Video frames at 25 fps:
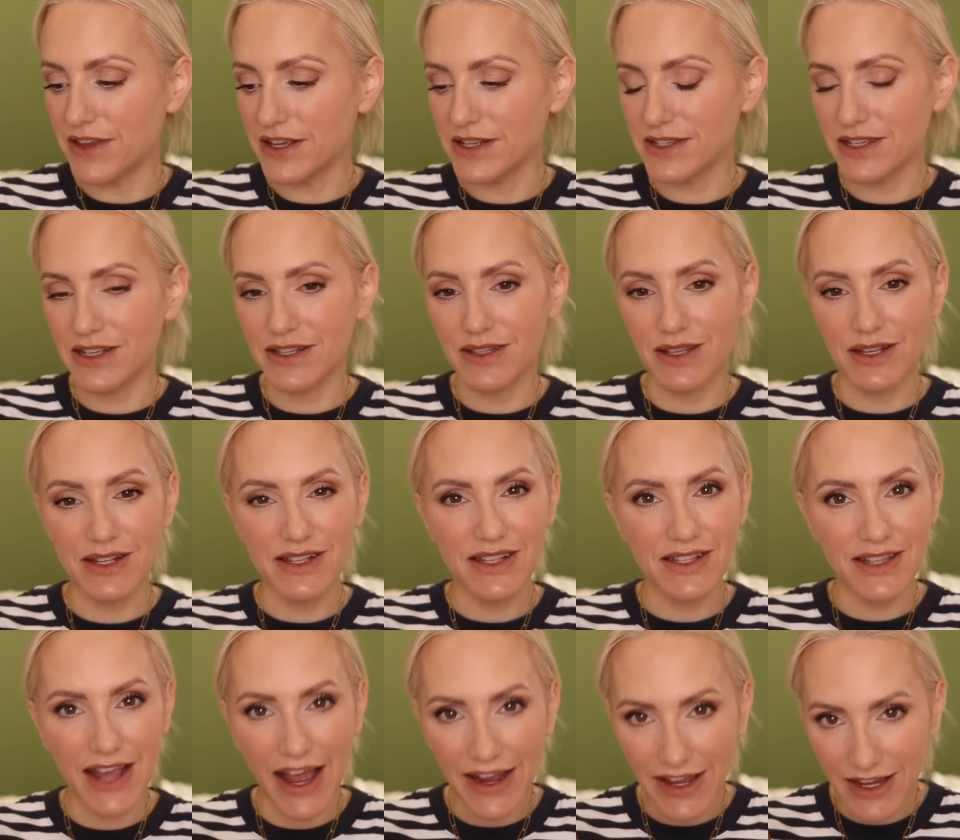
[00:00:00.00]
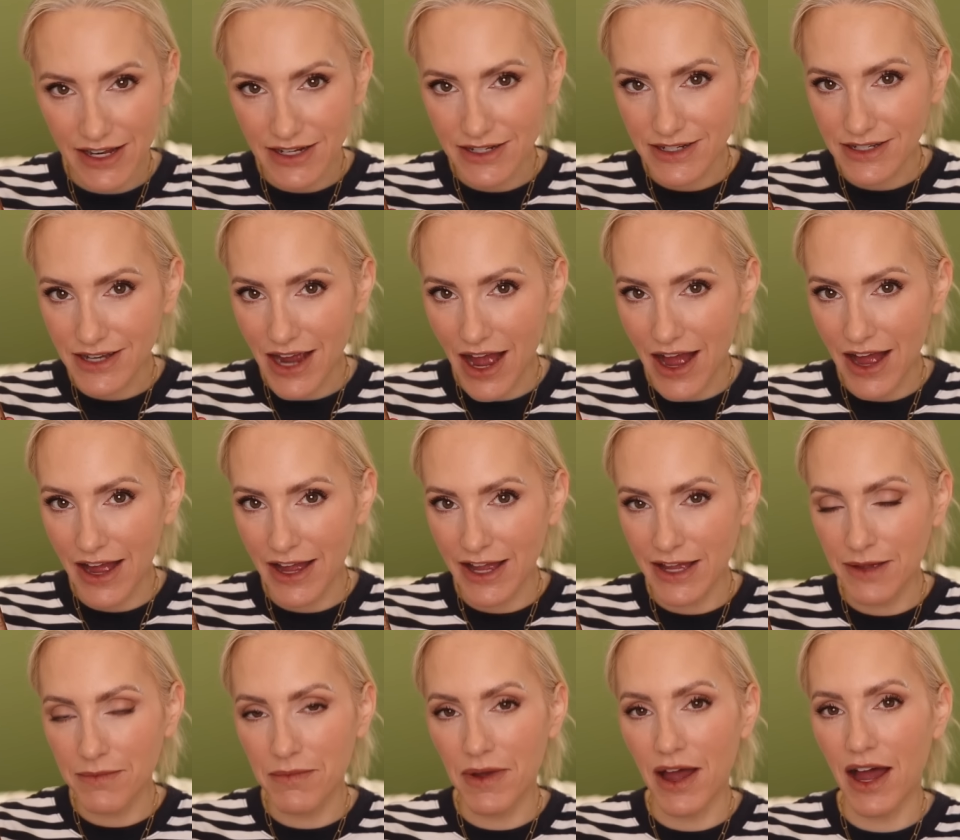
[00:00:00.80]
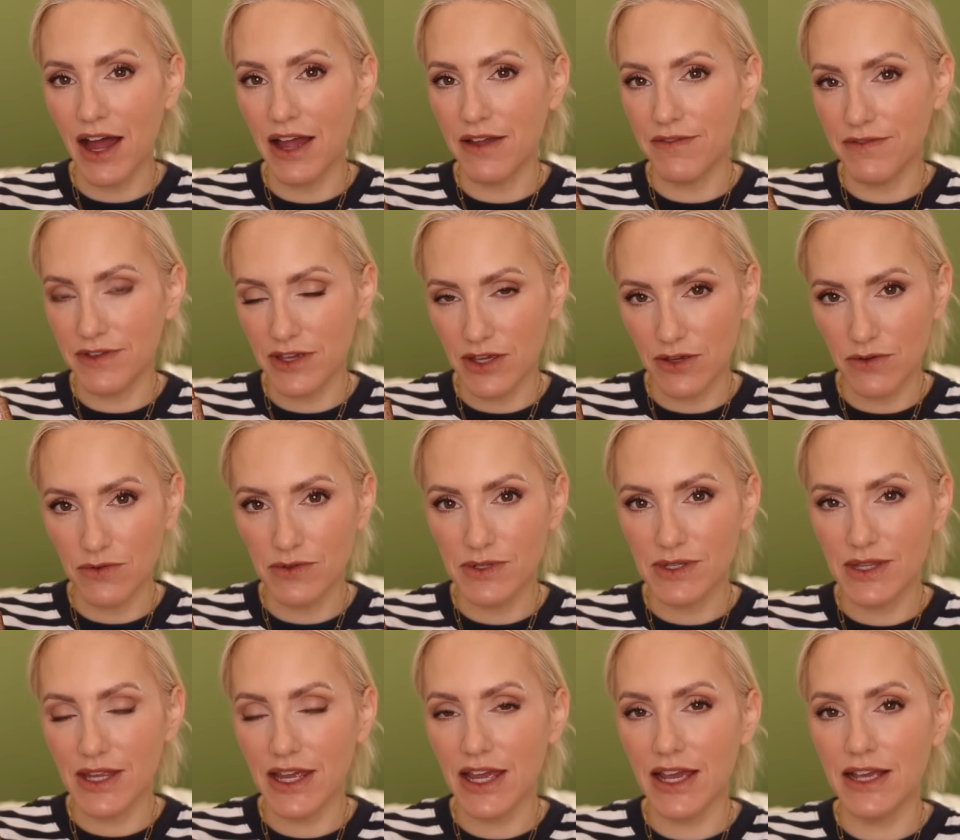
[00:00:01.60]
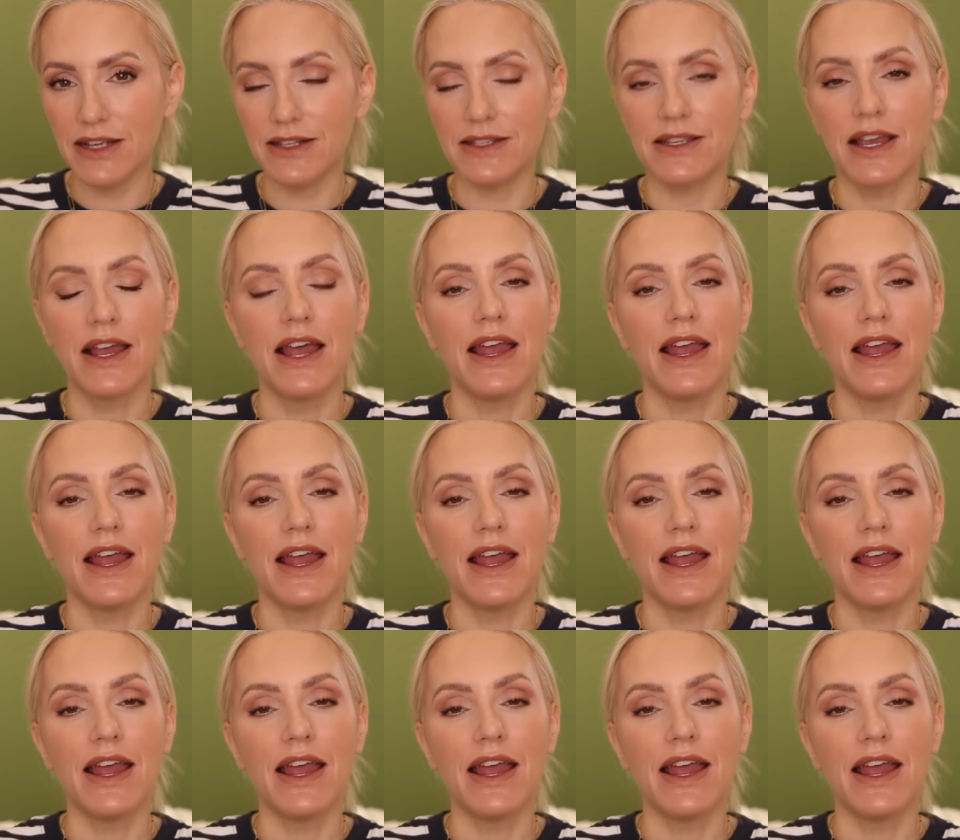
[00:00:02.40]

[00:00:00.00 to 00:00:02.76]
This is the second time I've used this.